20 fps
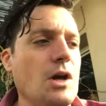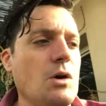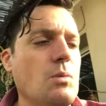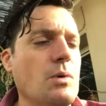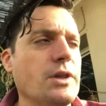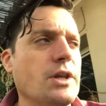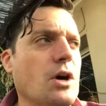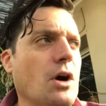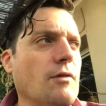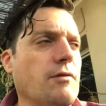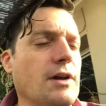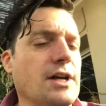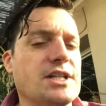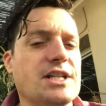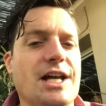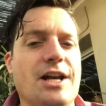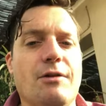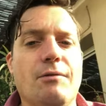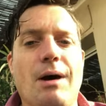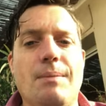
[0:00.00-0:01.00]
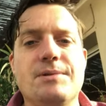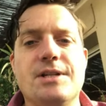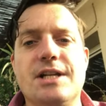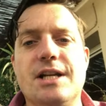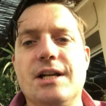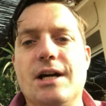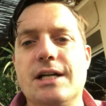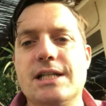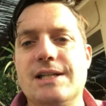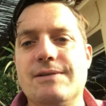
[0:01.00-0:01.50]
When the conflict had
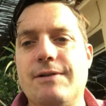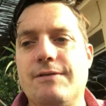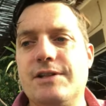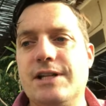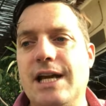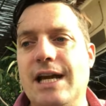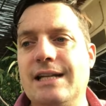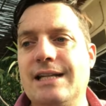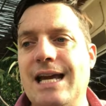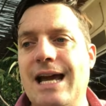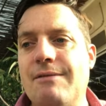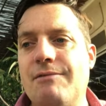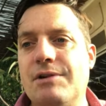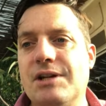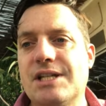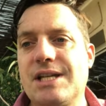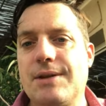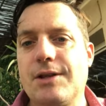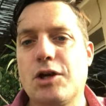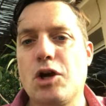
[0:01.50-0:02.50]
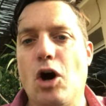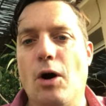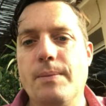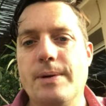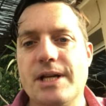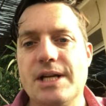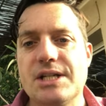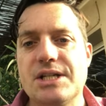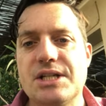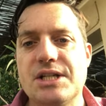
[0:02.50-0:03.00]
erupted in 1958, everyone except the
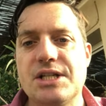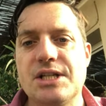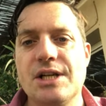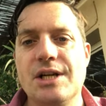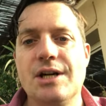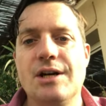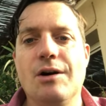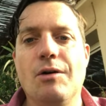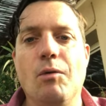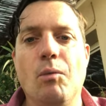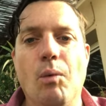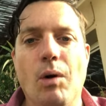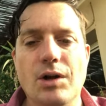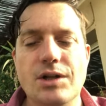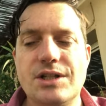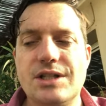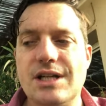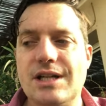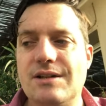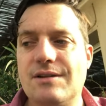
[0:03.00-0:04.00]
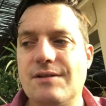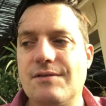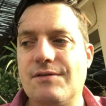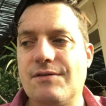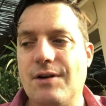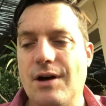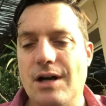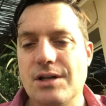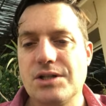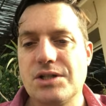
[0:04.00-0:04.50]
communists wanted
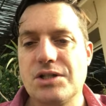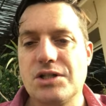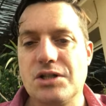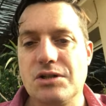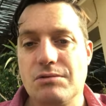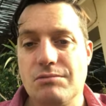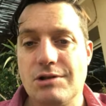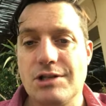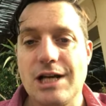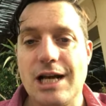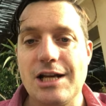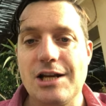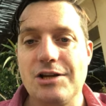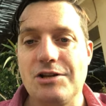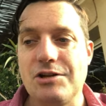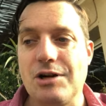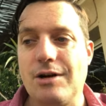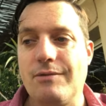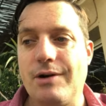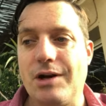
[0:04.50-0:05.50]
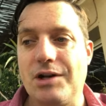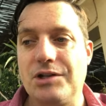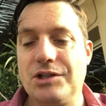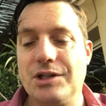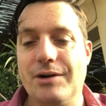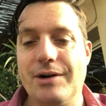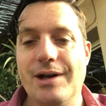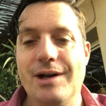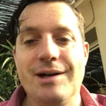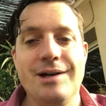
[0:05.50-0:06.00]
France to retain control of
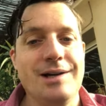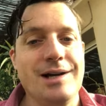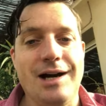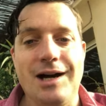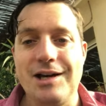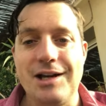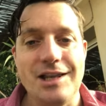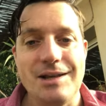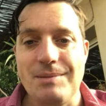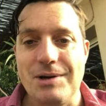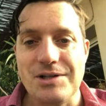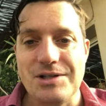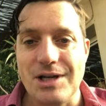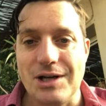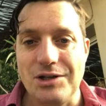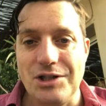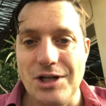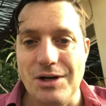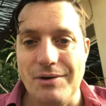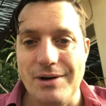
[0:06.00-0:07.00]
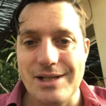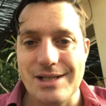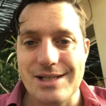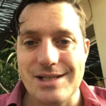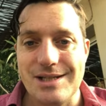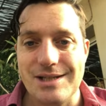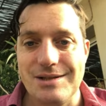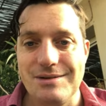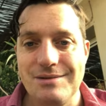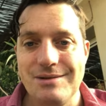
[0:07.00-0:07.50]
Algeria. I don't think most
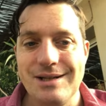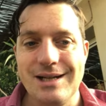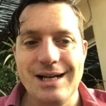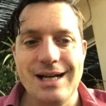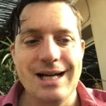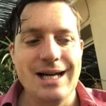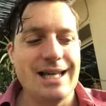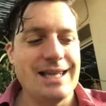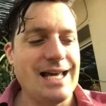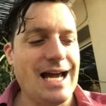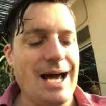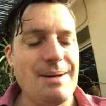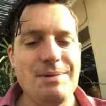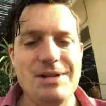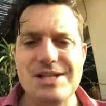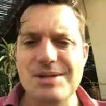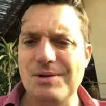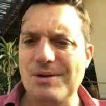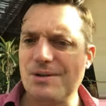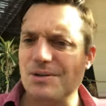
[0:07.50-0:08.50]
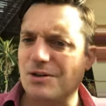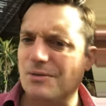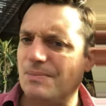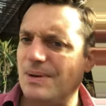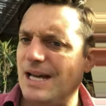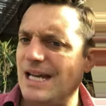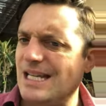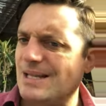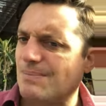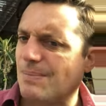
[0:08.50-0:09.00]
Algerians do. There had been some sort of
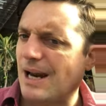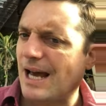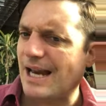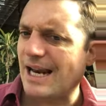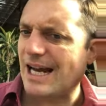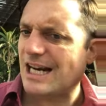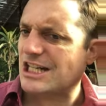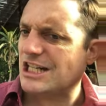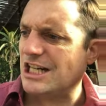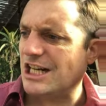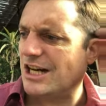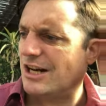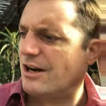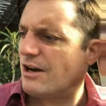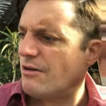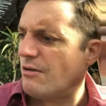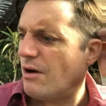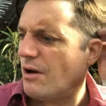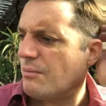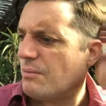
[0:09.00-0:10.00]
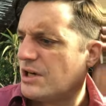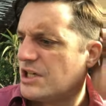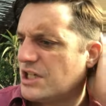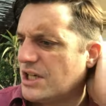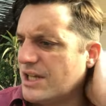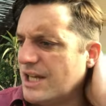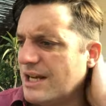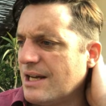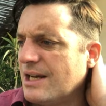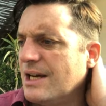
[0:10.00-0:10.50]
peace plan actually earlier on, which
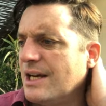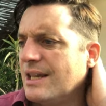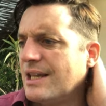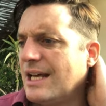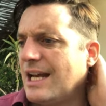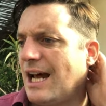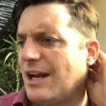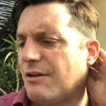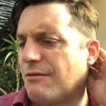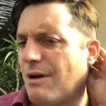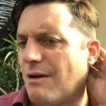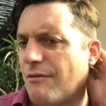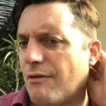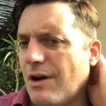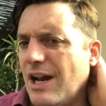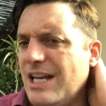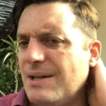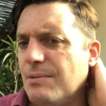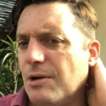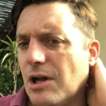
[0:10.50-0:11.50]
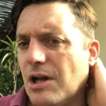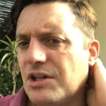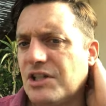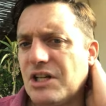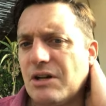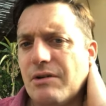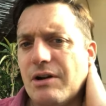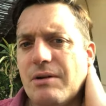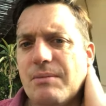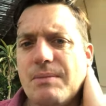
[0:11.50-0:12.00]
I think they'd had a referendum in
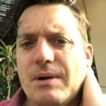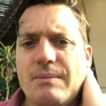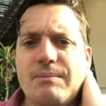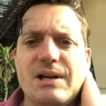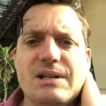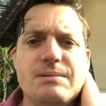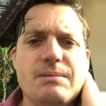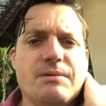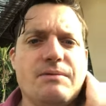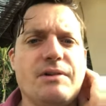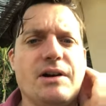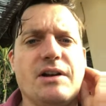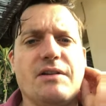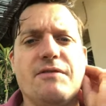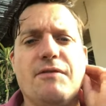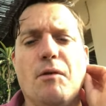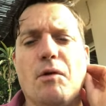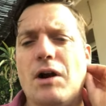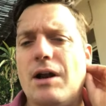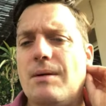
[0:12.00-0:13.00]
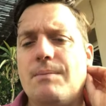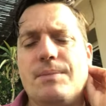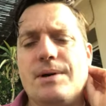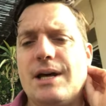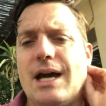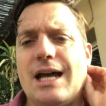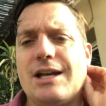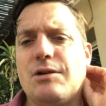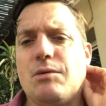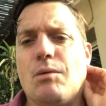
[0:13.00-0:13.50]
Algeria and most people voted for it, but it
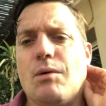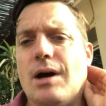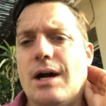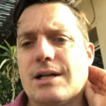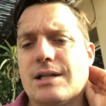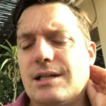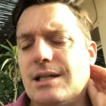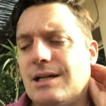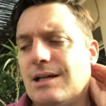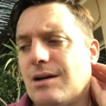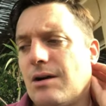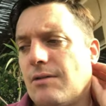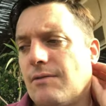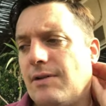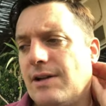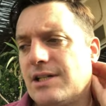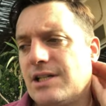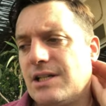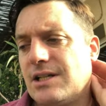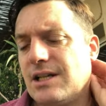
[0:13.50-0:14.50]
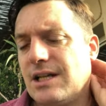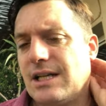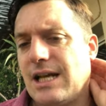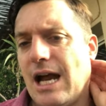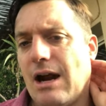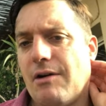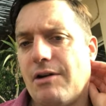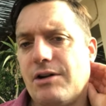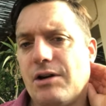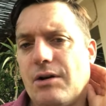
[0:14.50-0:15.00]
hadn't worked and the conflict had
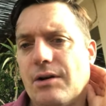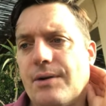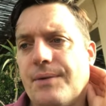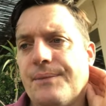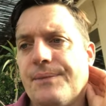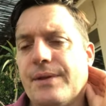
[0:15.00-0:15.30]
carried on.